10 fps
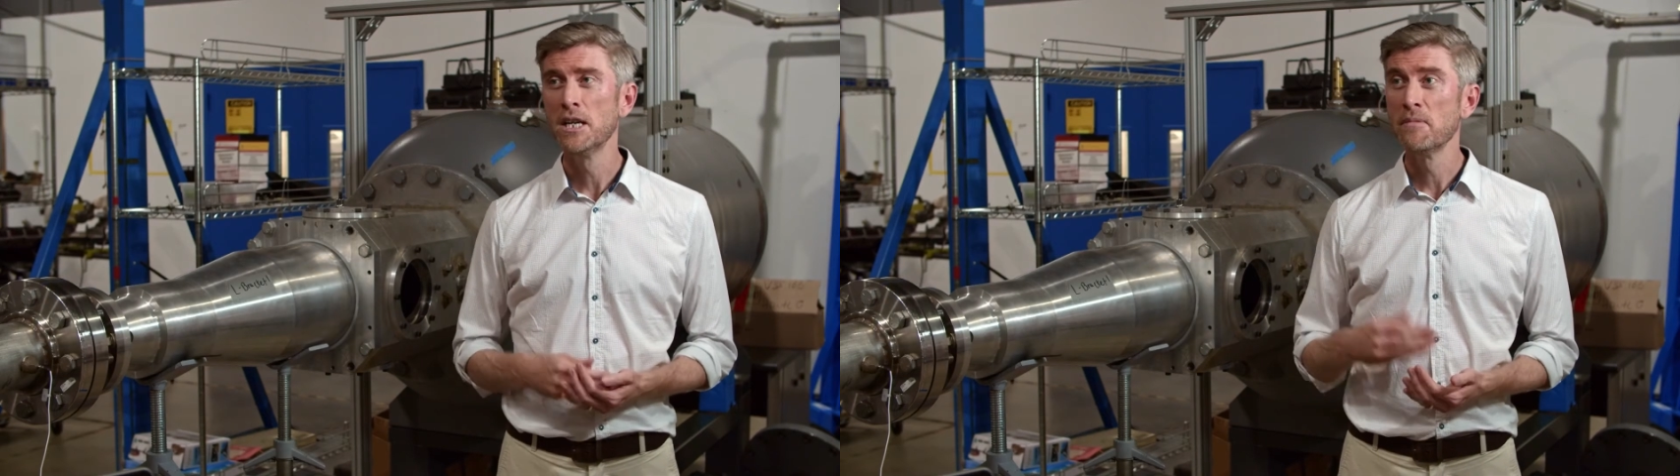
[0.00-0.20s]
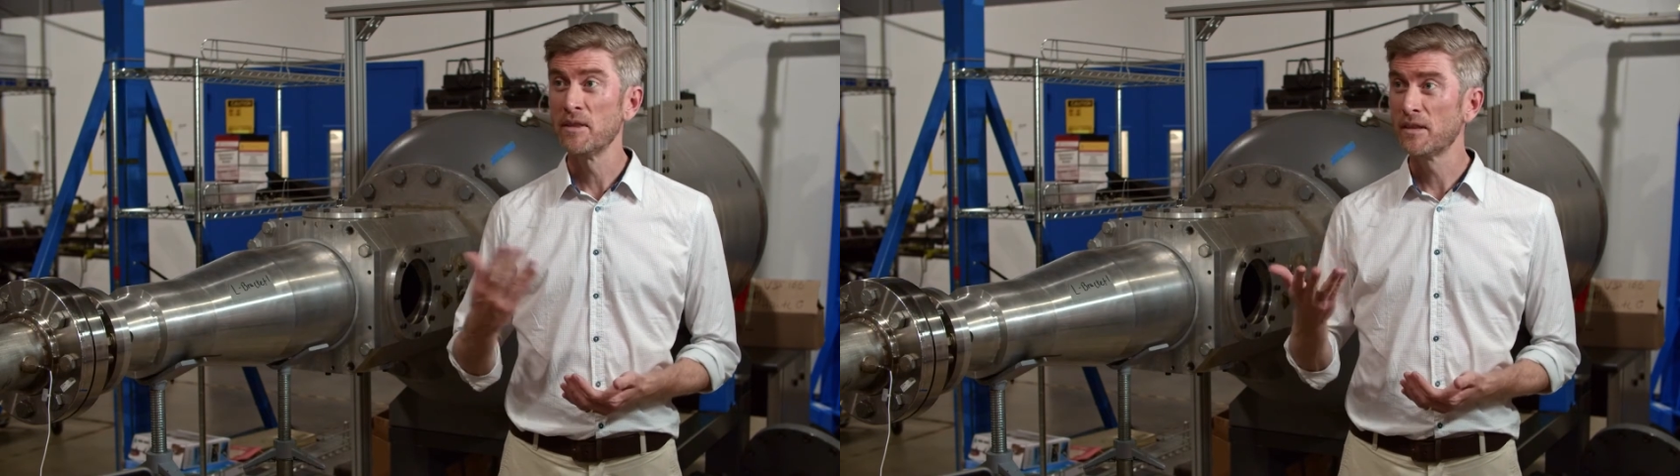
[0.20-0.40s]

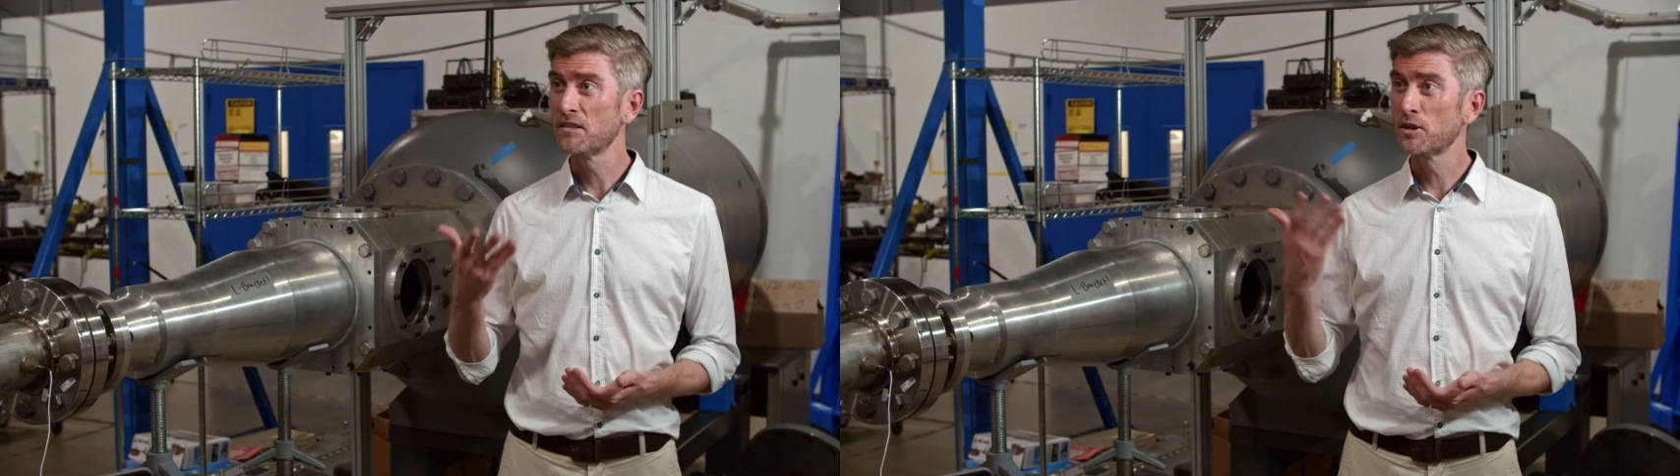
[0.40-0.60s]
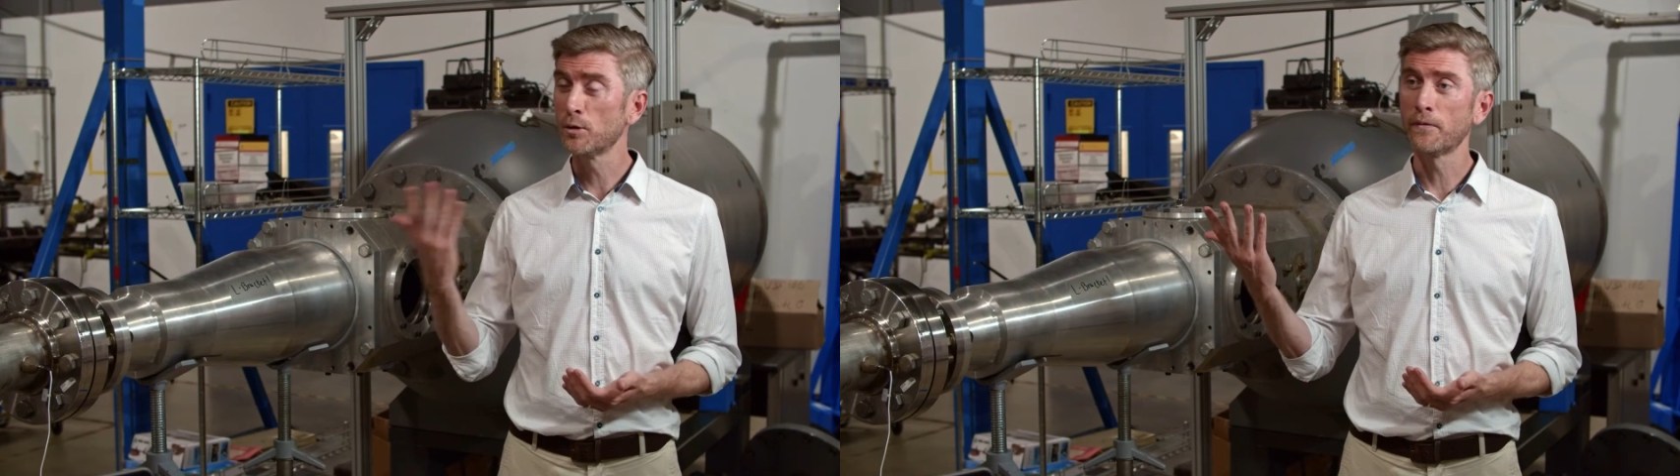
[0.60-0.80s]
I mean, these
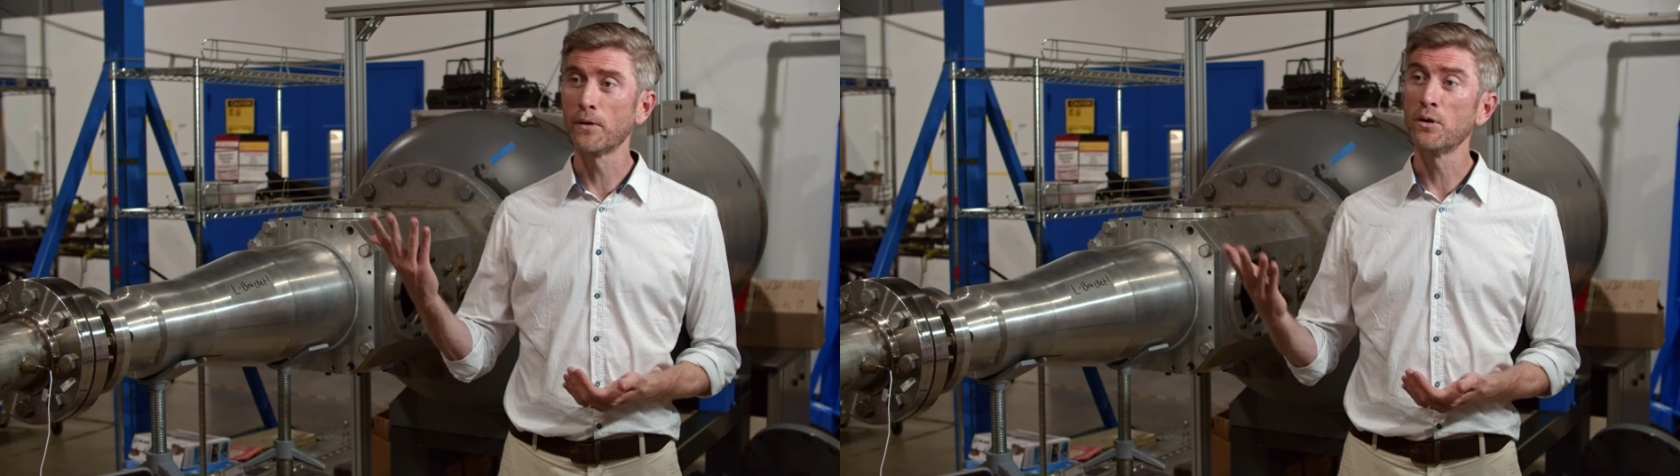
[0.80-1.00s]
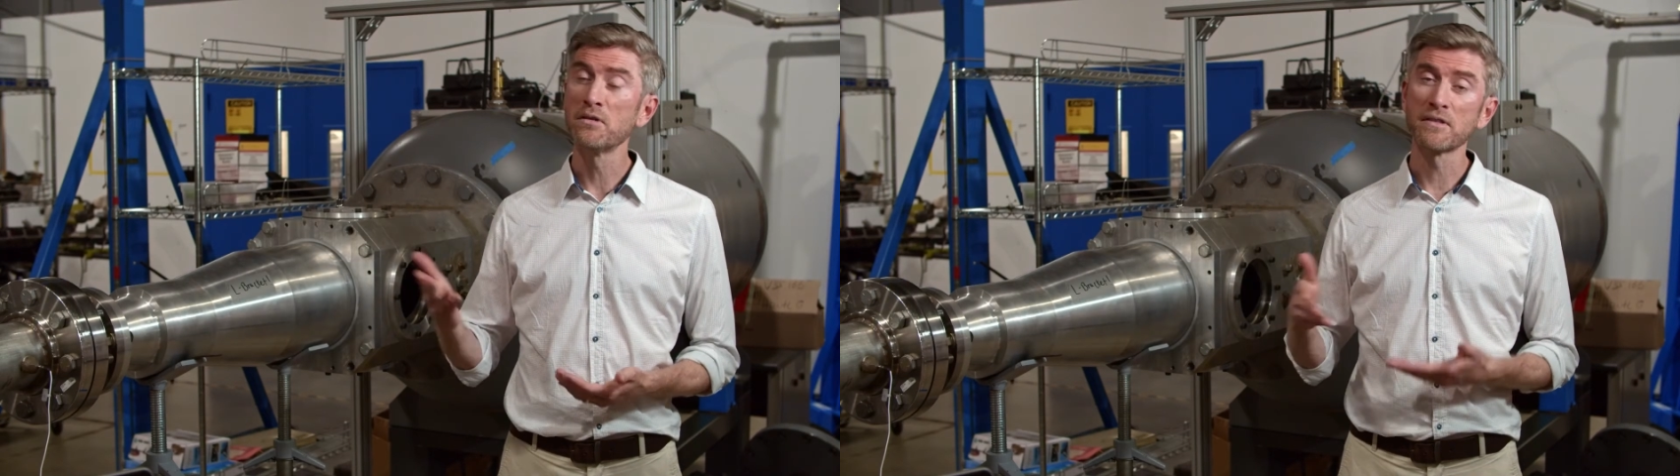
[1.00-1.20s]

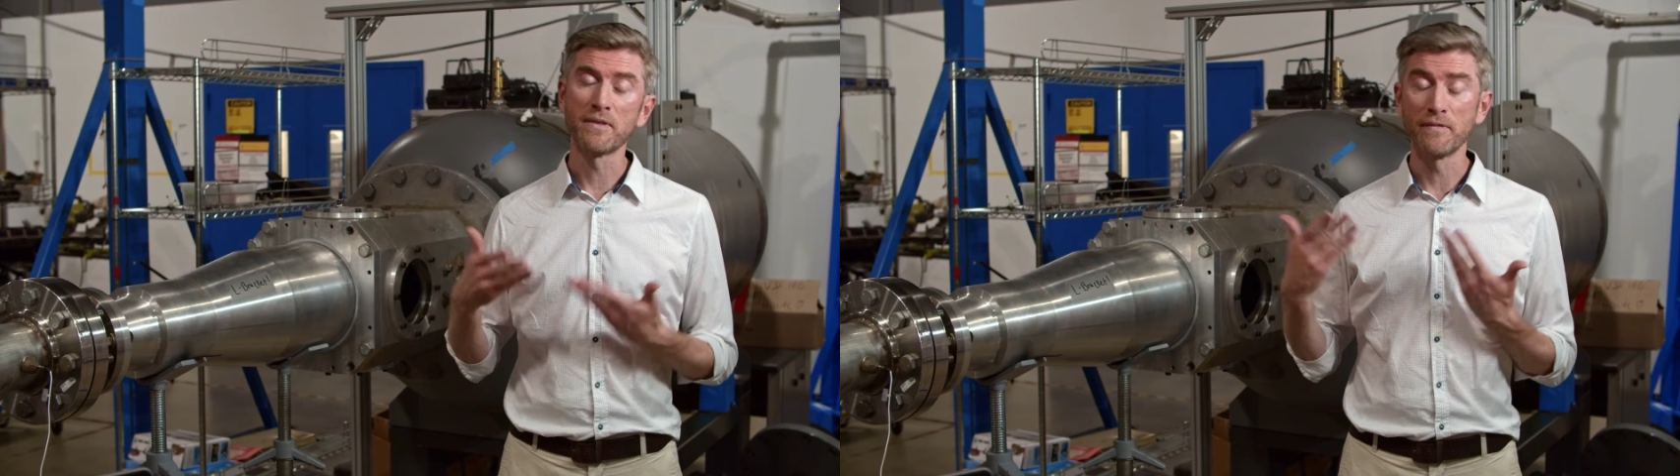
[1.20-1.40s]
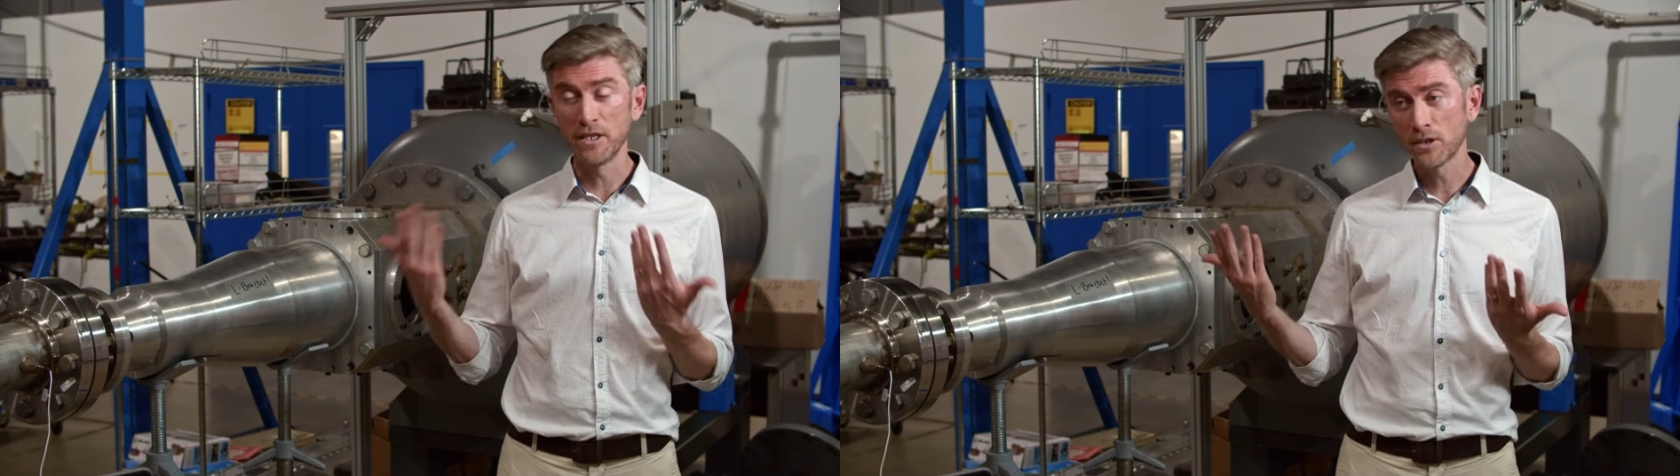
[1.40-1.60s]
UFOs,
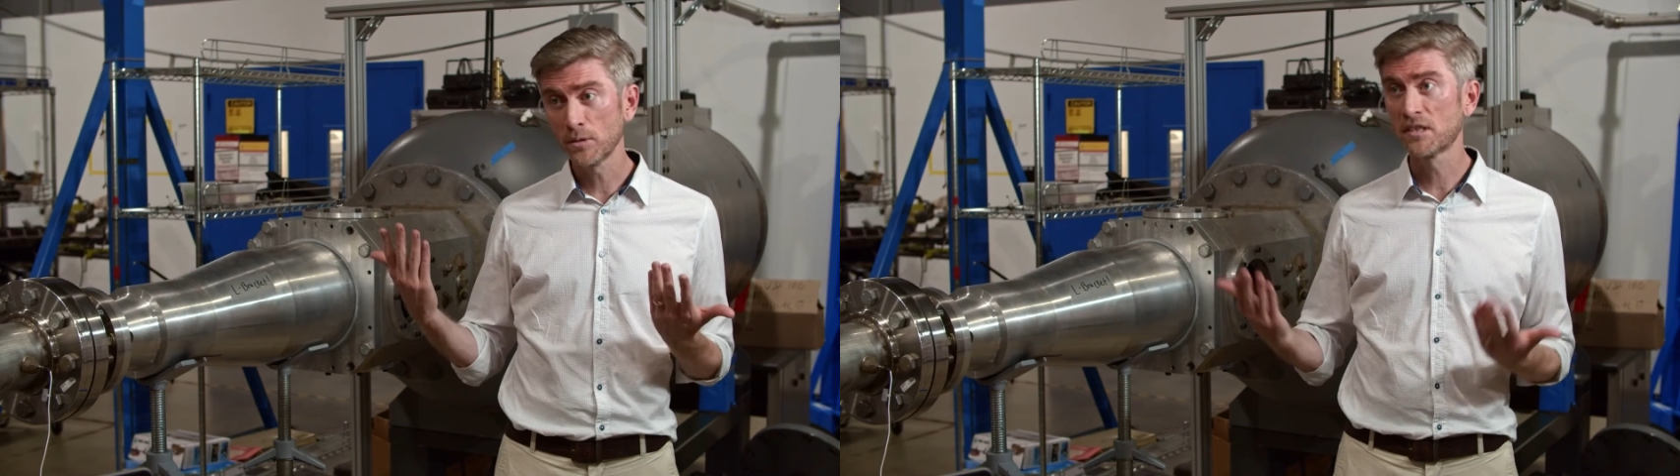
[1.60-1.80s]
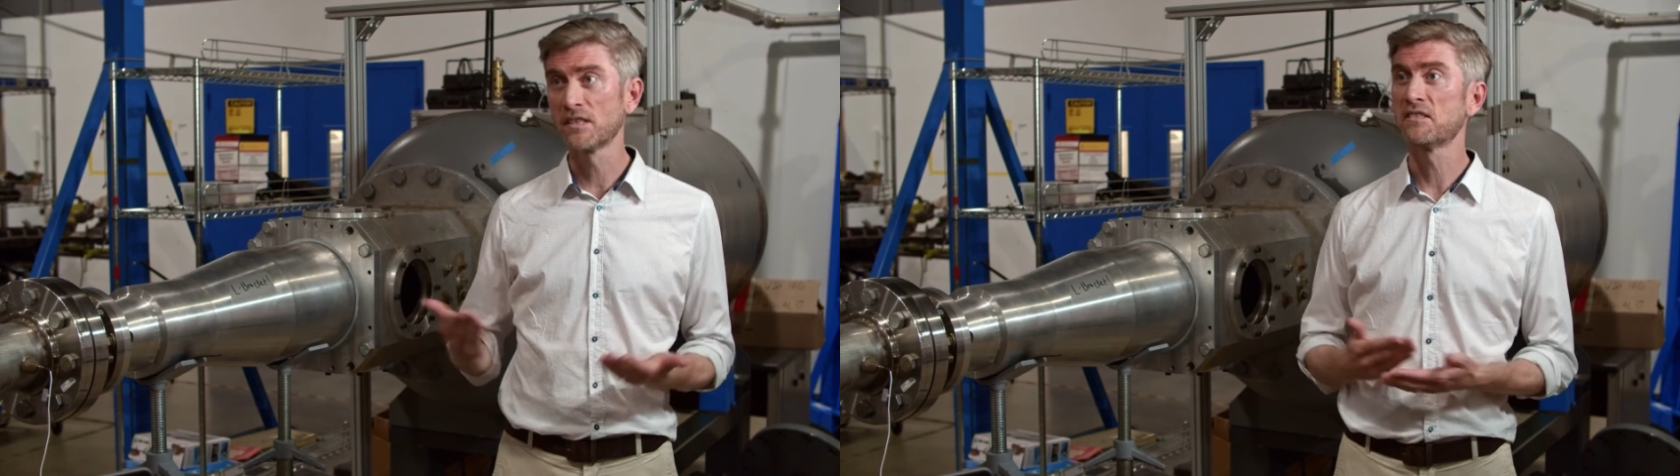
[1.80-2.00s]
if they do
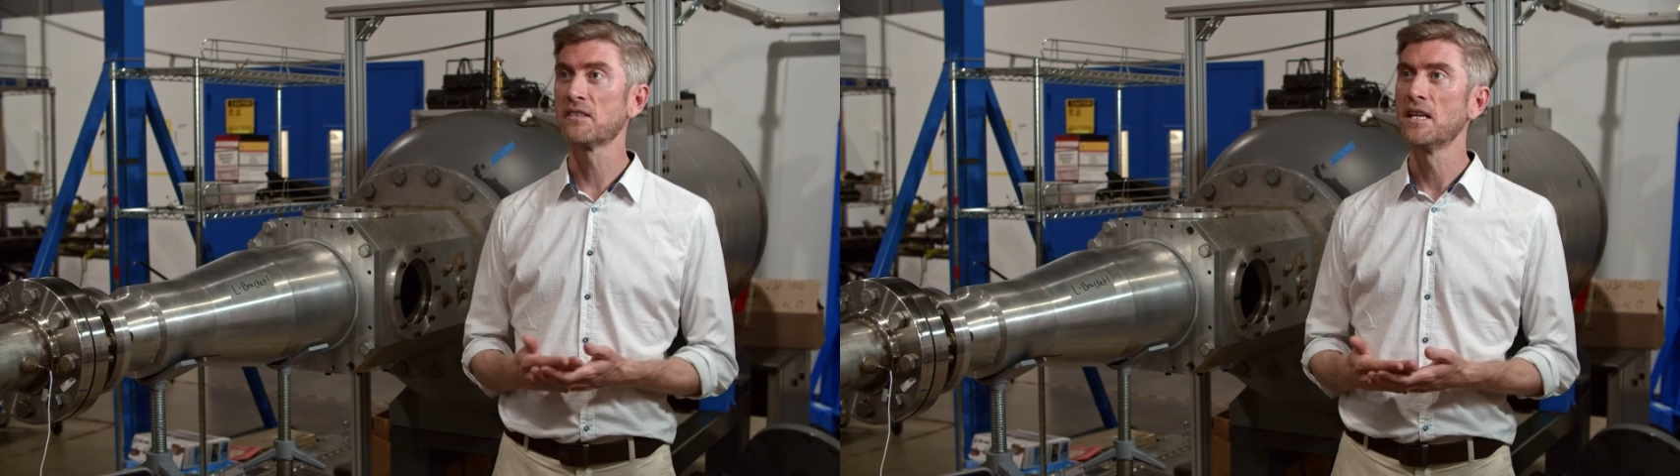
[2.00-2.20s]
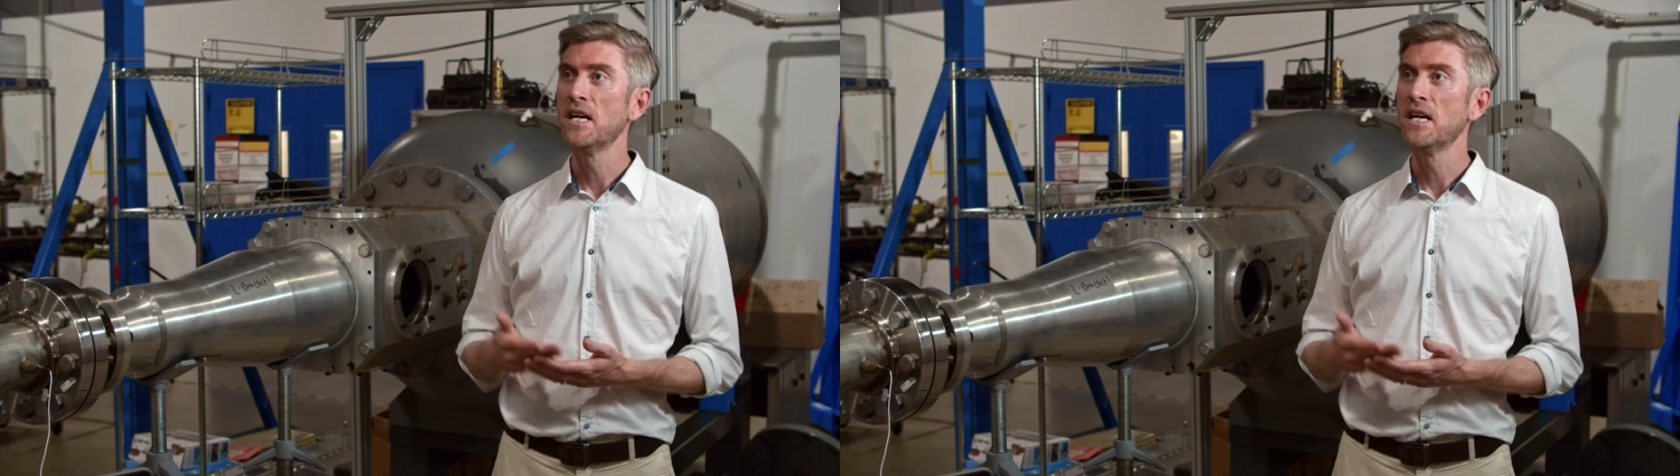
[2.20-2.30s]
exist,